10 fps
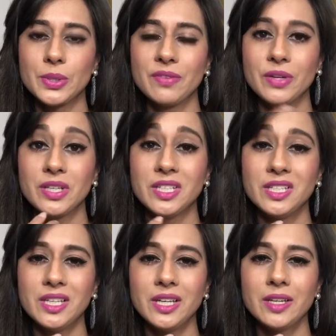or if you're
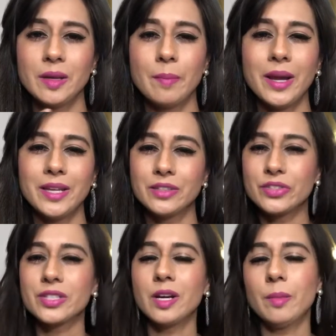eating, it might
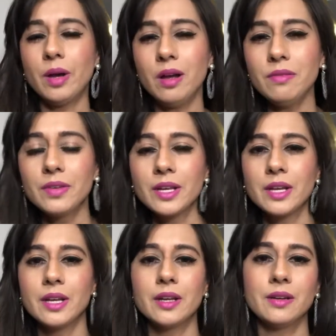just come off
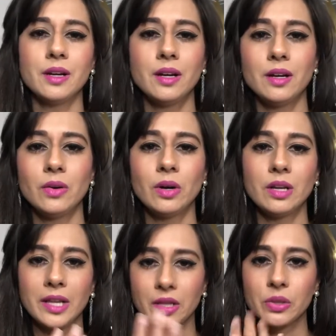or
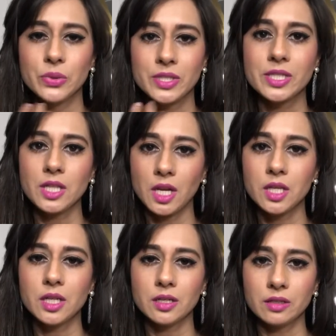like lose its
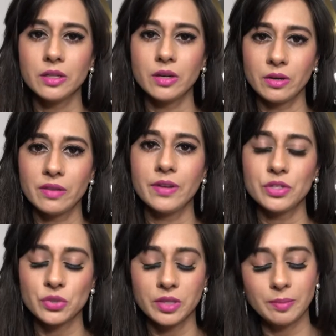color, you know,
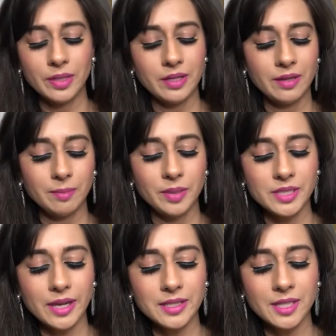eventually. But
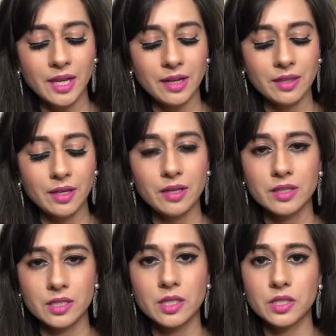besides that, I think
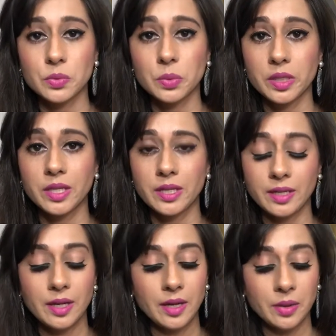it's
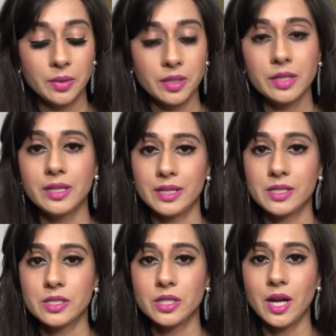really, really
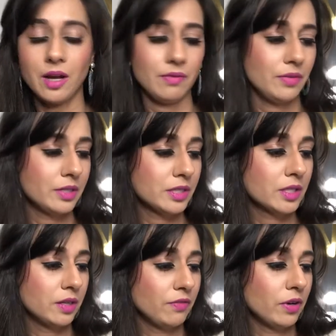nice to have. It's
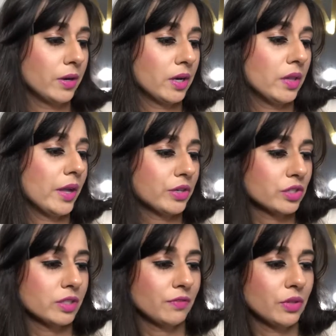good for your
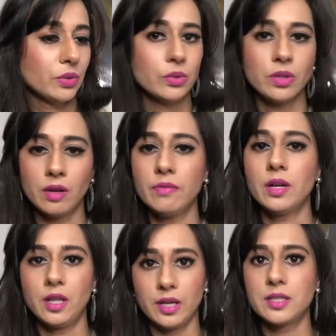collection if you love
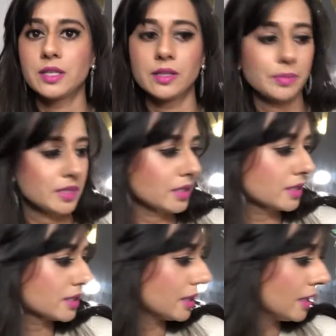collecting lipsticks.